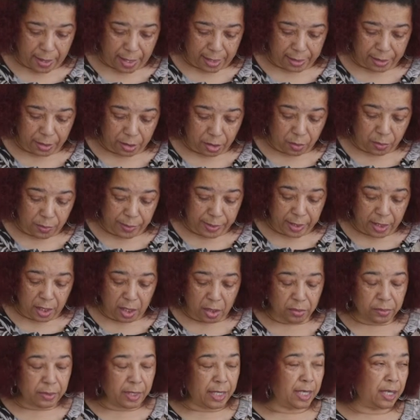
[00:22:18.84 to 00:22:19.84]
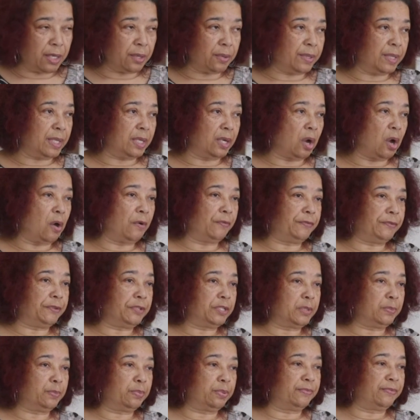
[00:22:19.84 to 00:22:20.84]
I know we don't here in the
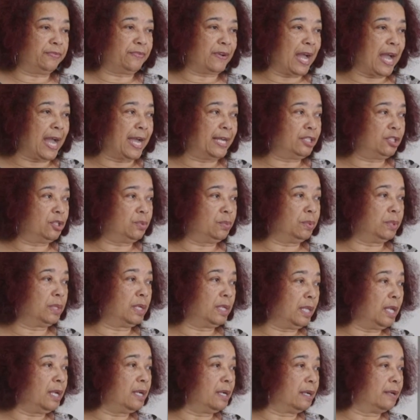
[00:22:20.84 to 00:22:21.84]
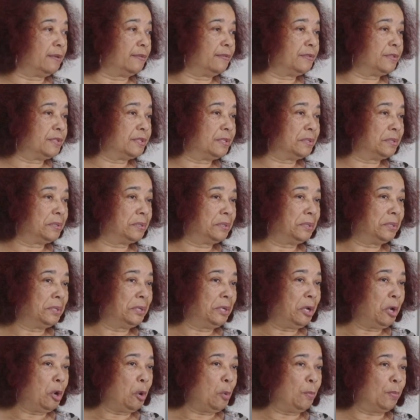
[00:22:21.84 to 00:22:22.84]
office provide you with gloves,
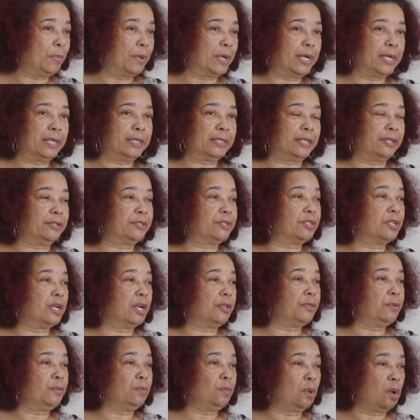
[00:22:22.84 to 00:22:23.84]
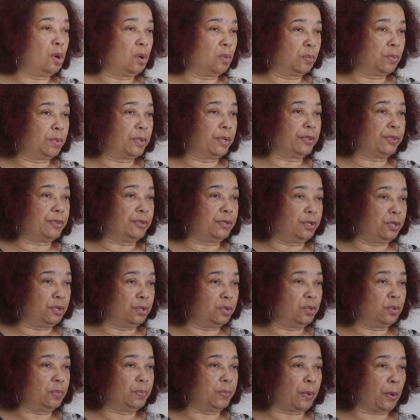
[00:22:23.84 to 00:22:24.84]
but there's nothing wrong with
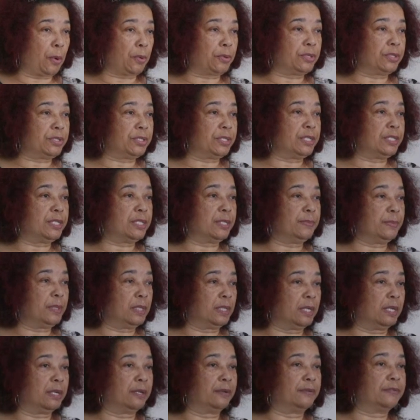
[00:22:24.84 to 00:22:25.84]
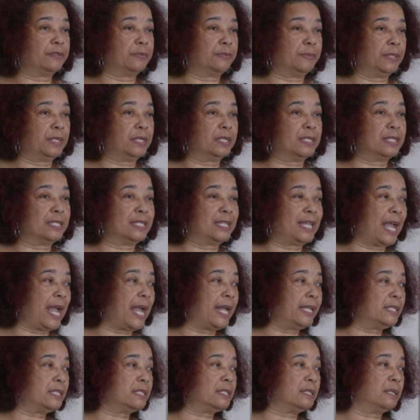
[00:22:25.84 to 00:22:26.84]
you purchasing some gloves because
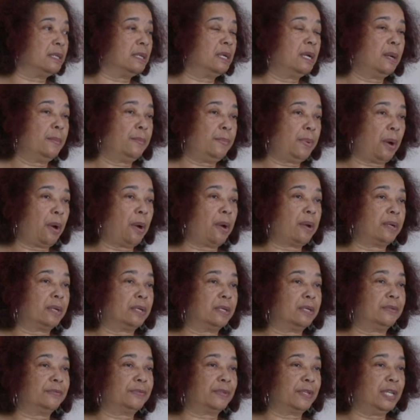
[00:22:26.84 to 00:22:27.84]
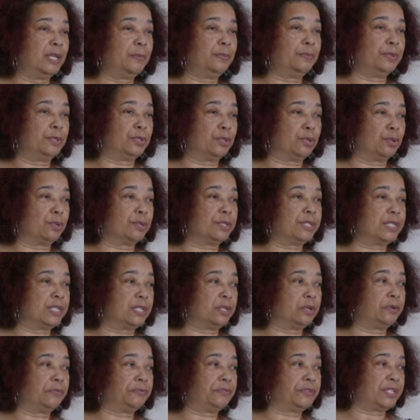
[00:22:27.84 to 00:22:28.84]
that's part of keeping
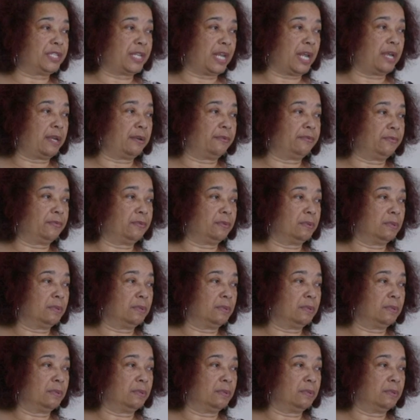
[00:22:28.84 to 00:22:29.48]
yourself safe.